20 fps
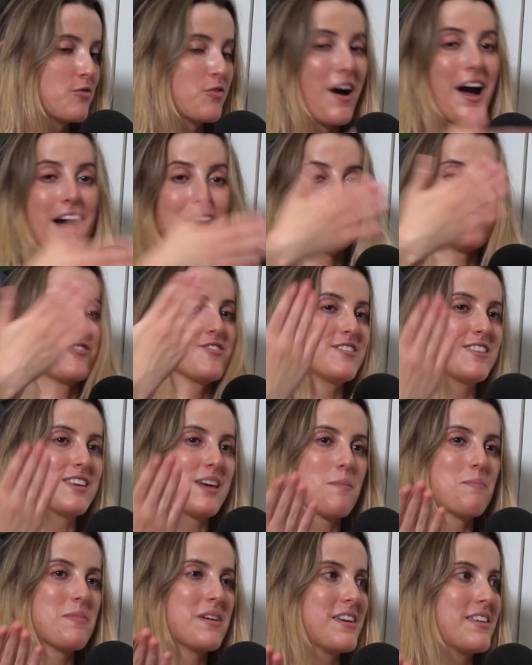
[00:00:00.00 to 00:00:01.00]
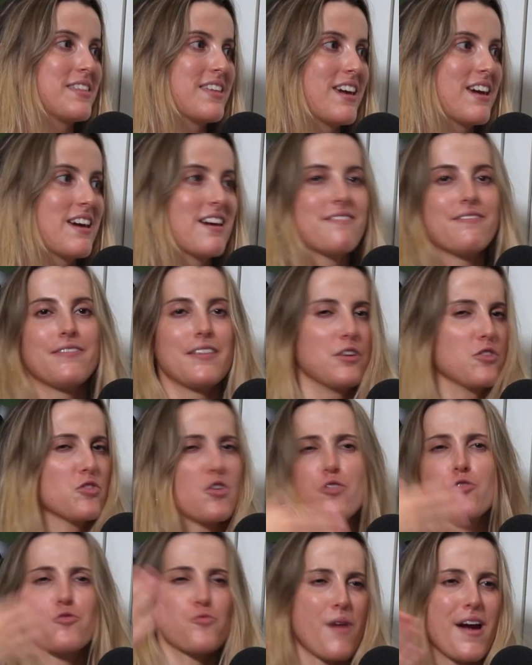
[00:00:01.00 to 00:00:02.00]
For us to see a
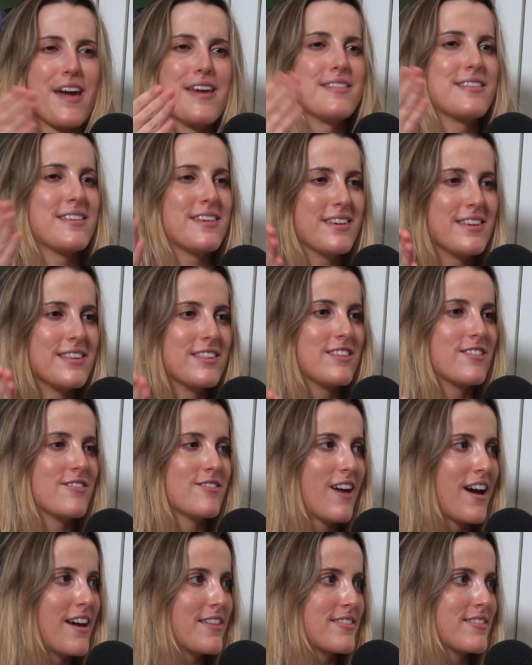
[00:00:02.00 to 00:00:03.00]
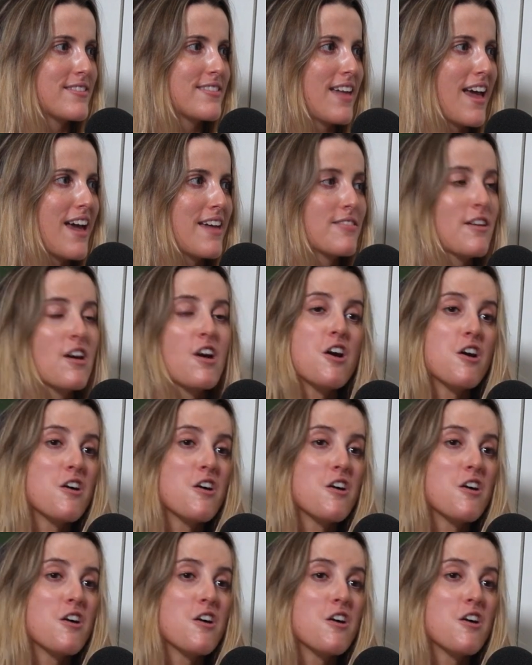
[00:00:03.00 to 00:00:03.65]
PDF, great, easy to understand.